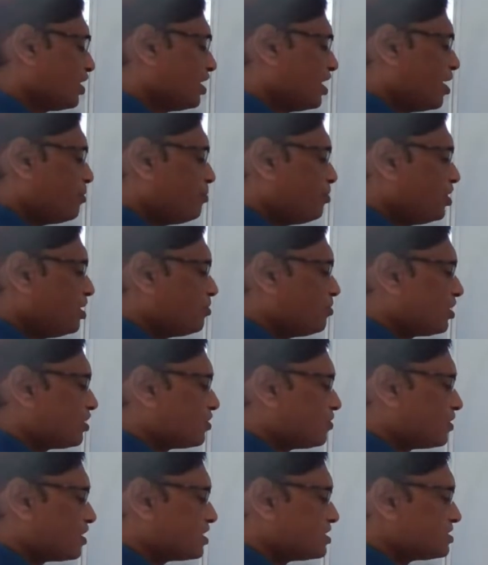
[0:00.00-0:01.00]
Ammonia
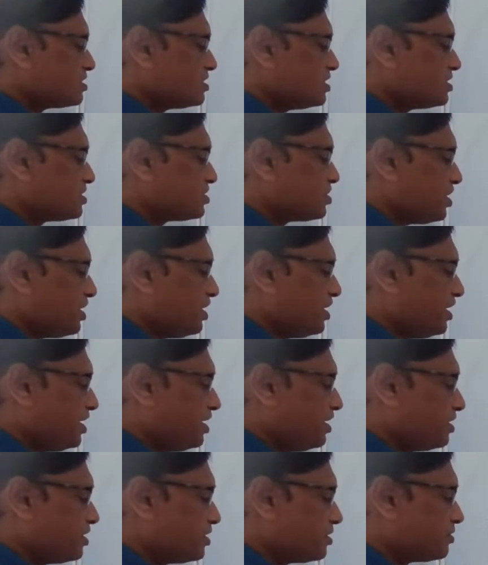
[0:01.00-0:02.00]
molecule consists E,